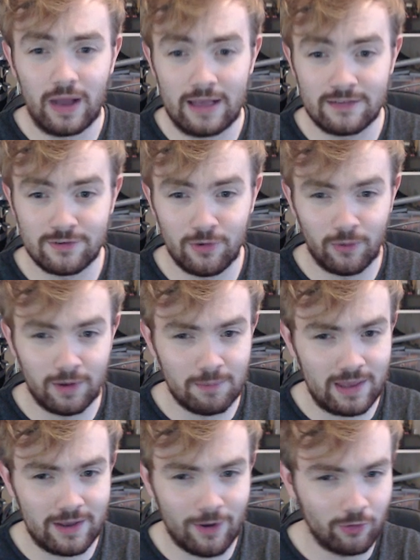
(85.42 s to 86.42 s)
is you're going to
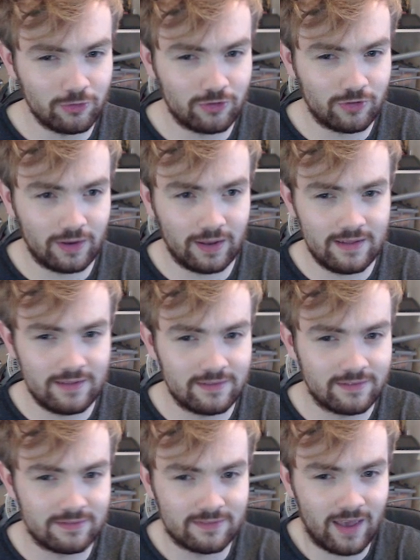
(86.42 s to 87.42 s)
be constantly
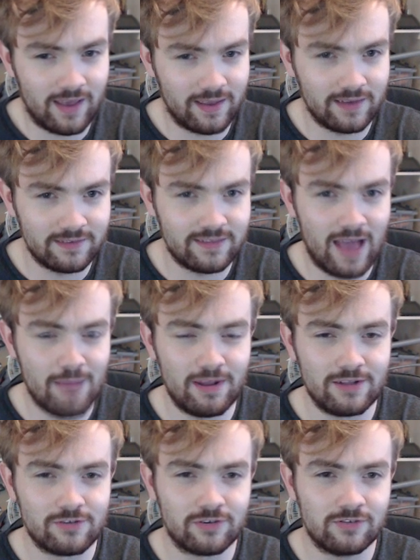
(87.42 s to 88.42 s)
taking
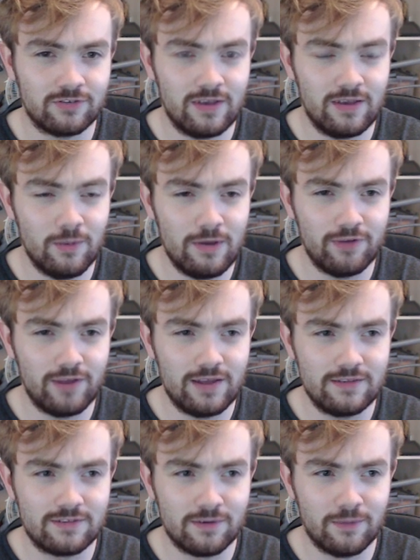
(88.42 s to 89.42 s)
damage, because you either
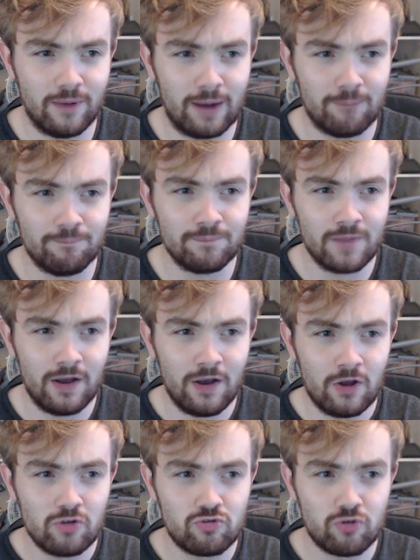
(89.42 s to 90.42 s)
need to
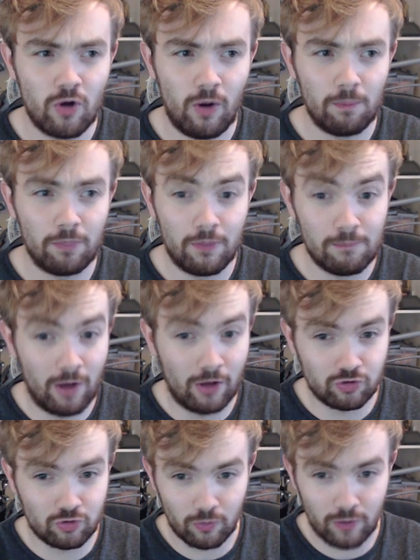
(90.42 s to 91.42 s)
drop the
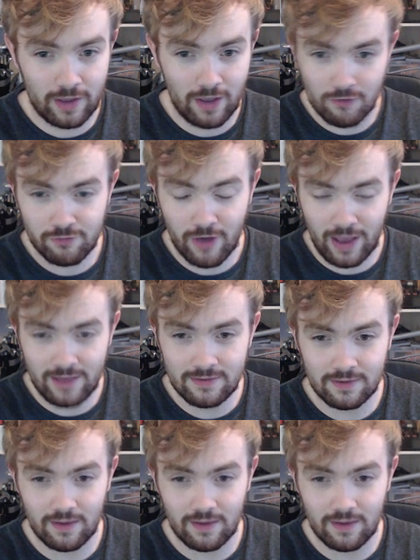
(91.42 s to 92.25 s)
mastery evade